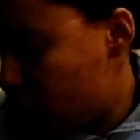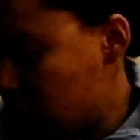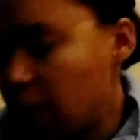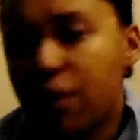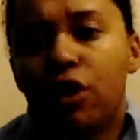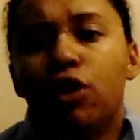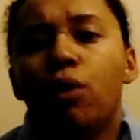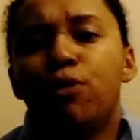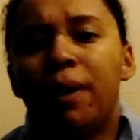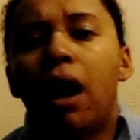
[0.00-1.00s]
someone that
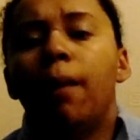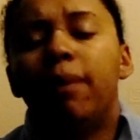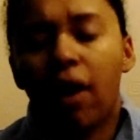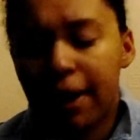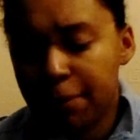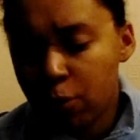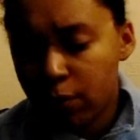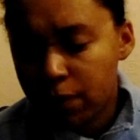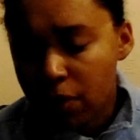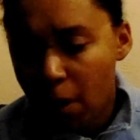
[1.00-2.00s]
knows my upline
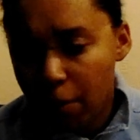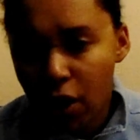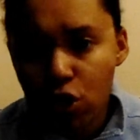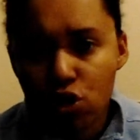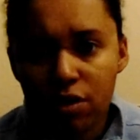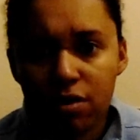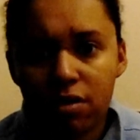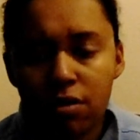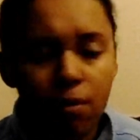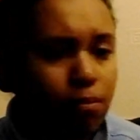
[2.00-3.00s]
purchased
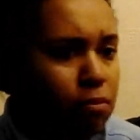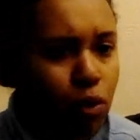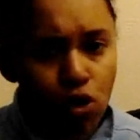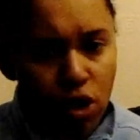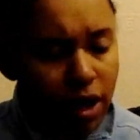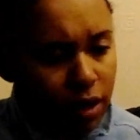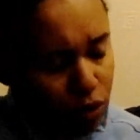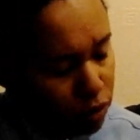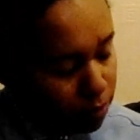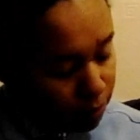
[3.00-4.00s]
some
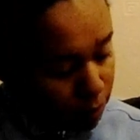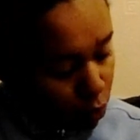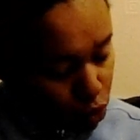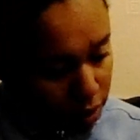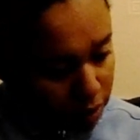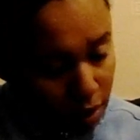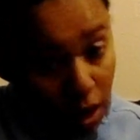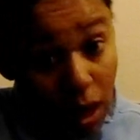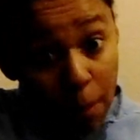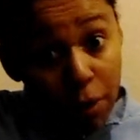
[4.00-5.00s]
milkshakes,
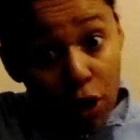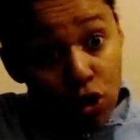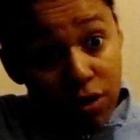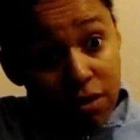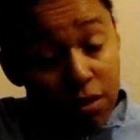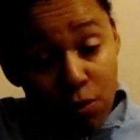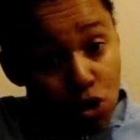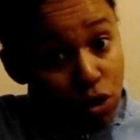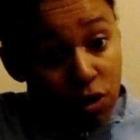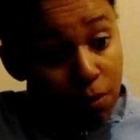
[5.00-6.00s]
purchased
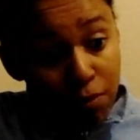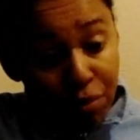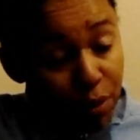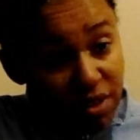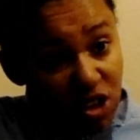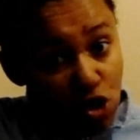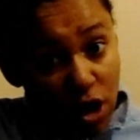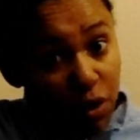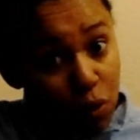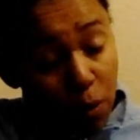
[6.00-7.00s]
some protein
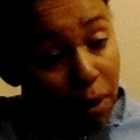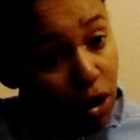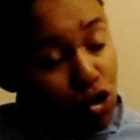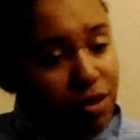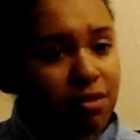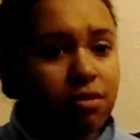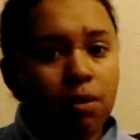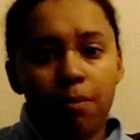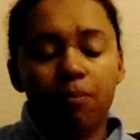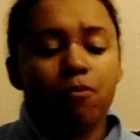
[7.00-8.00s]
shakes, or purchased
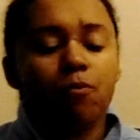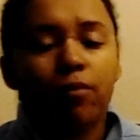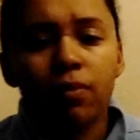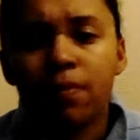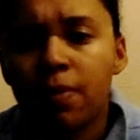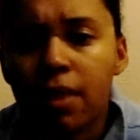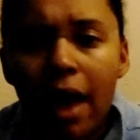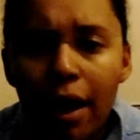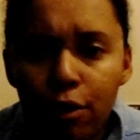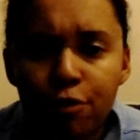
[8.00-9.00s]
some
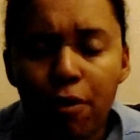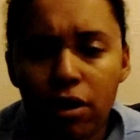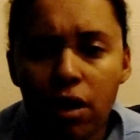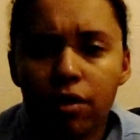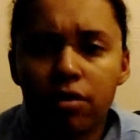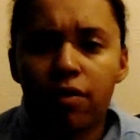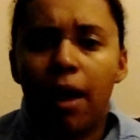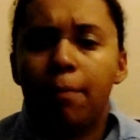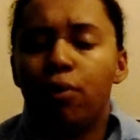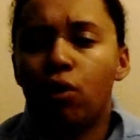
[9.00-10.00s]
health products, and
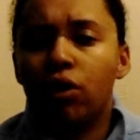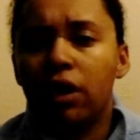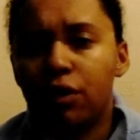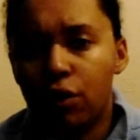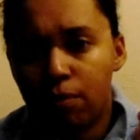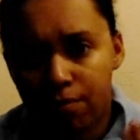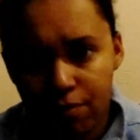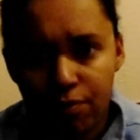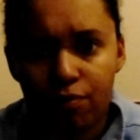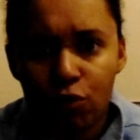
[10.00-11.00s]
that put another
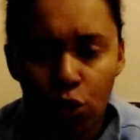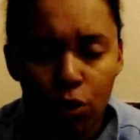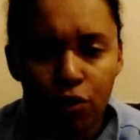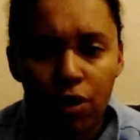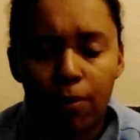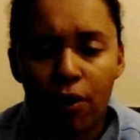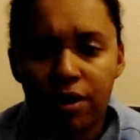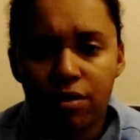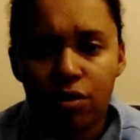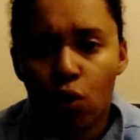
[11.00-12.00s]
2 or 3
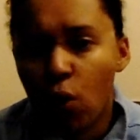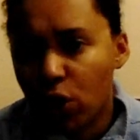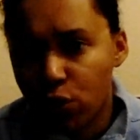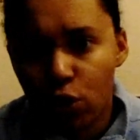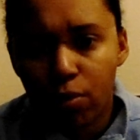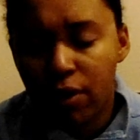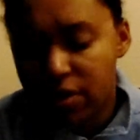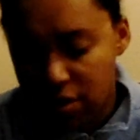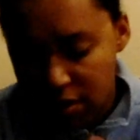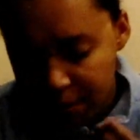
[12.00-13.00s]
points, or 1 or 2
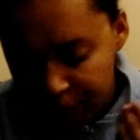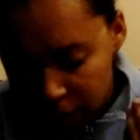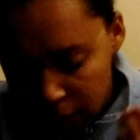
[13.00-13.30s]
points